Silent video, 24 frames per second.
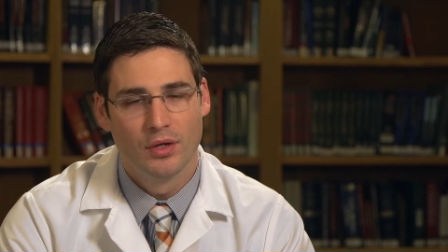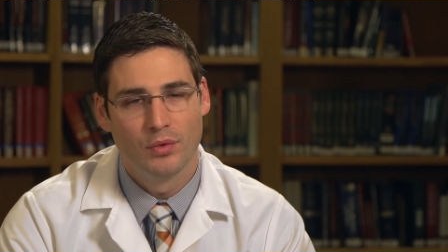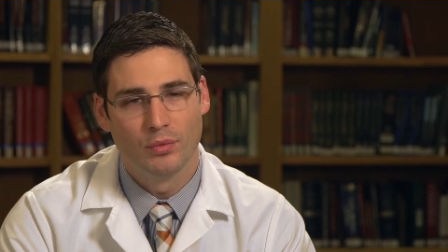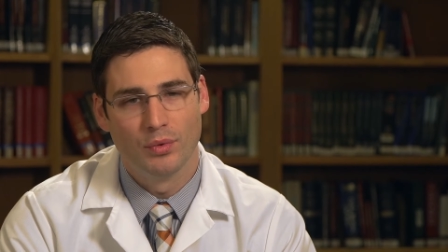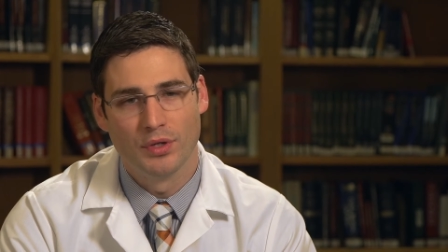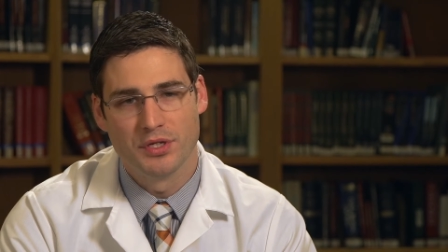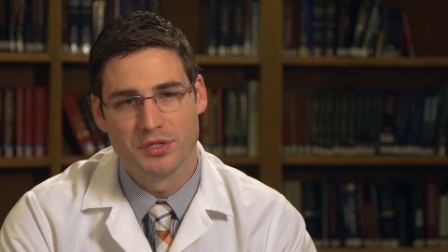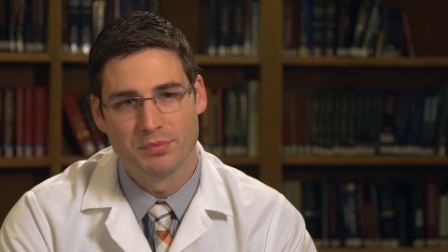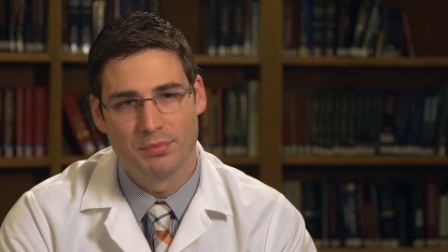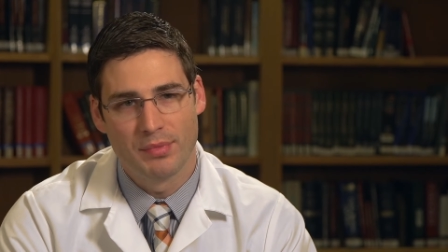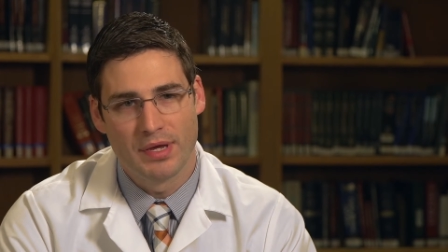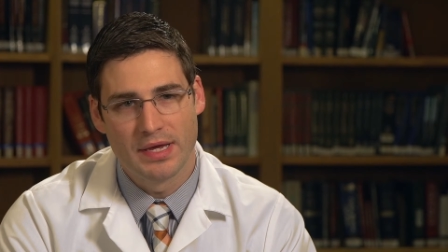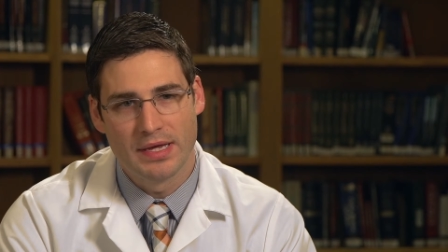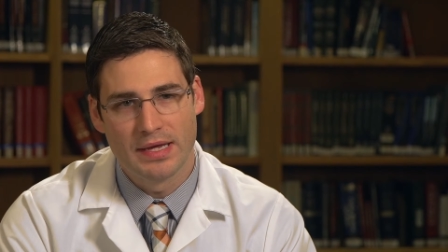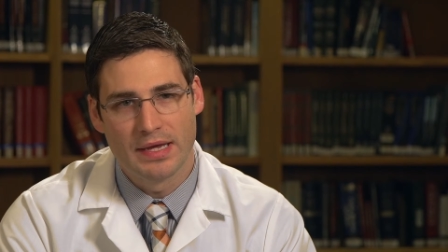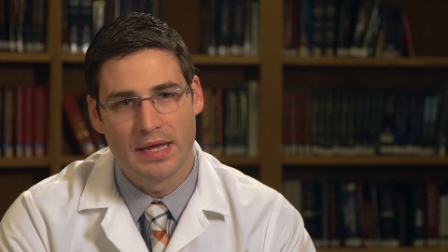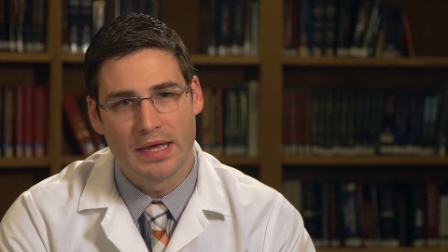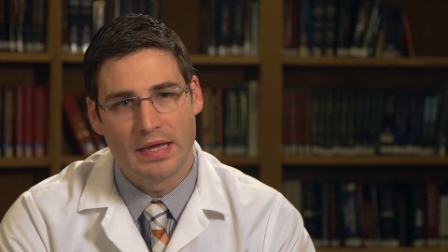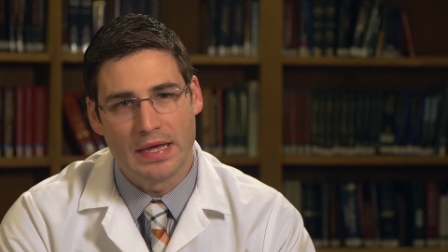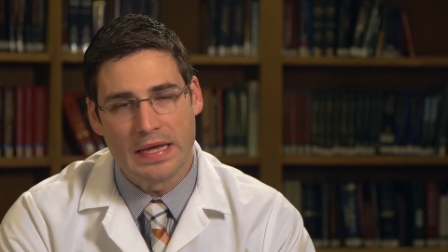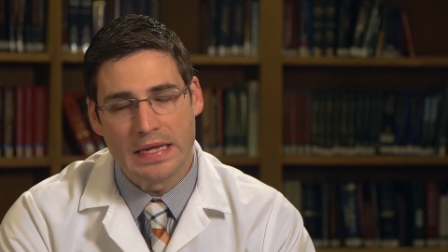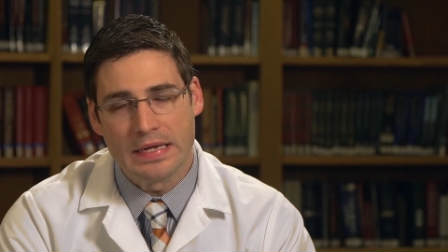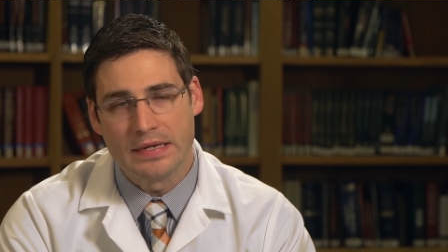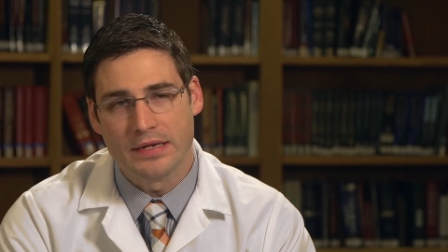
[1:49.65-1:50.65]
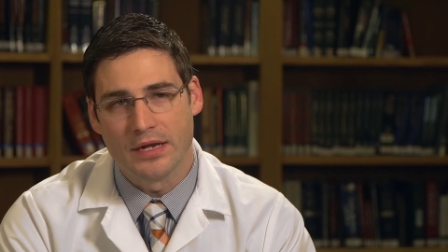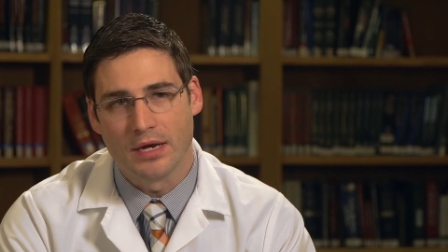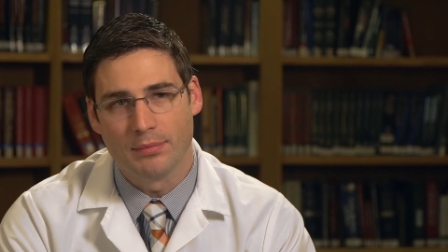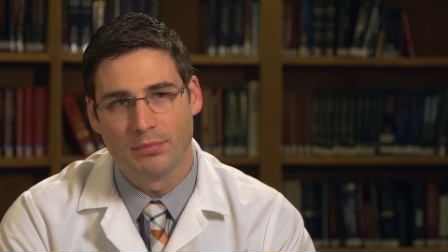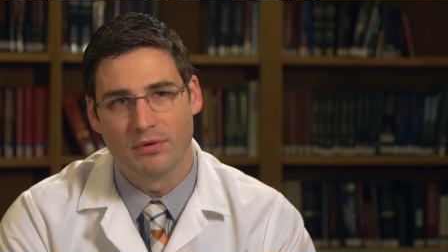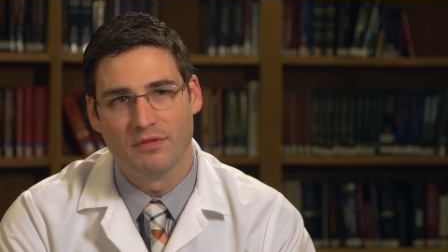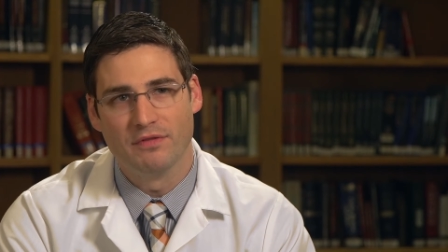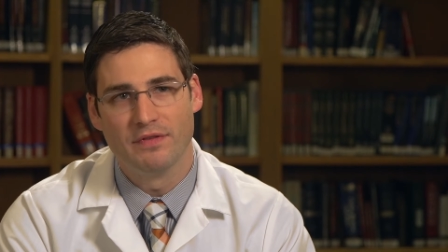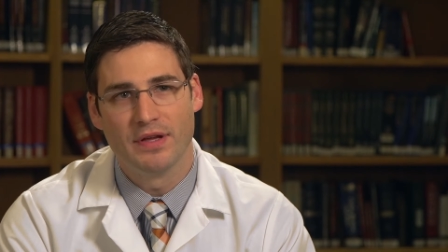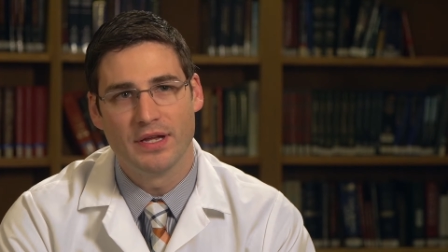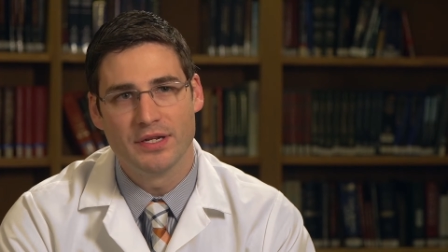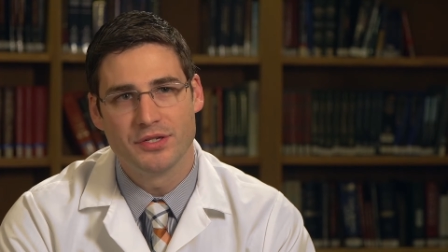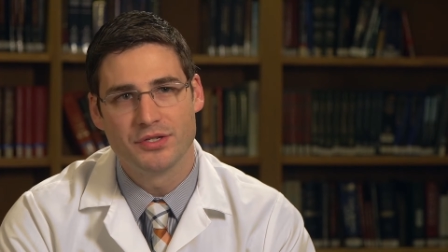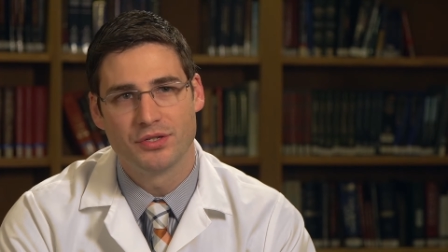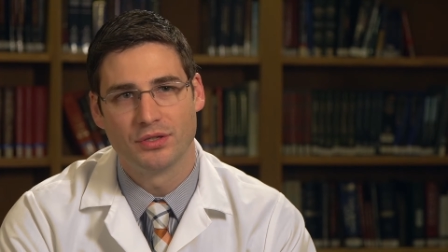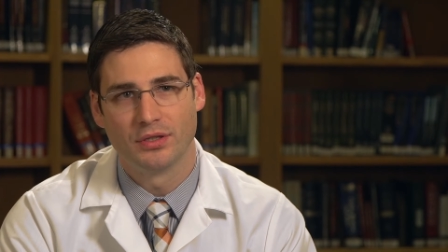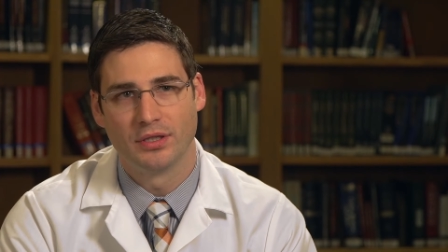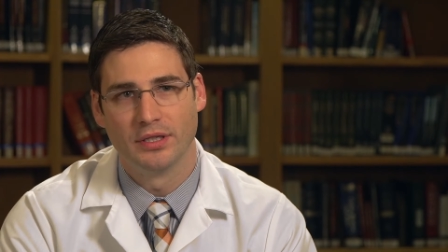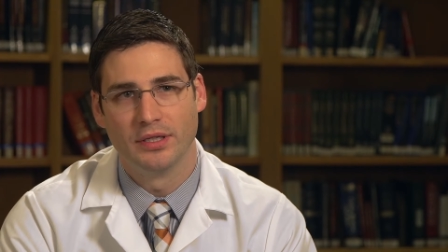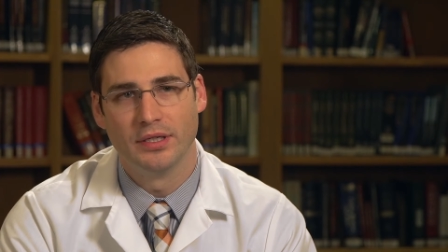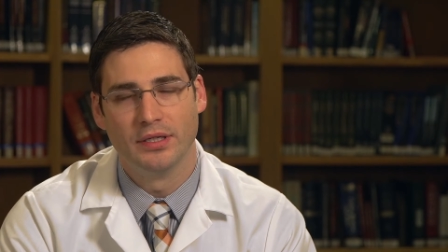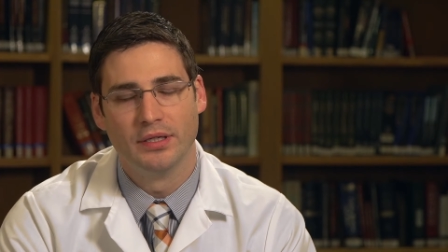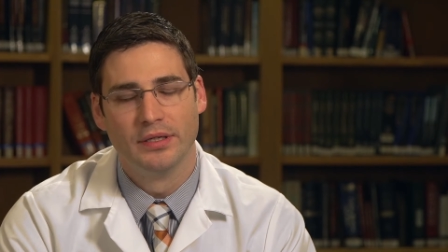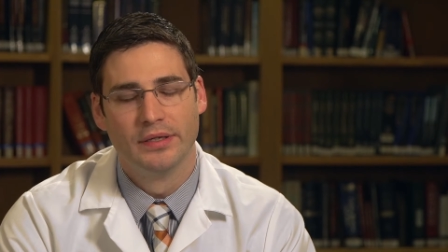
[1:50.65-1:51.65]
which may end up
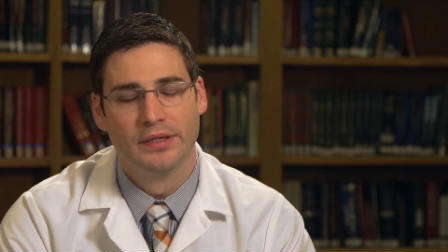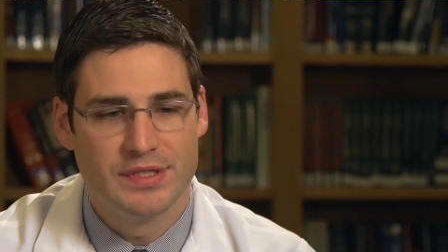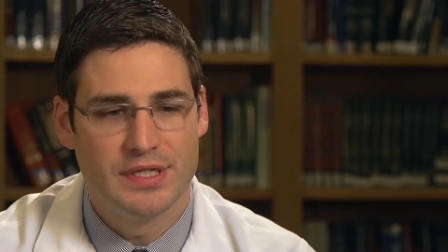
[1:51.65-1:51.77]
eventually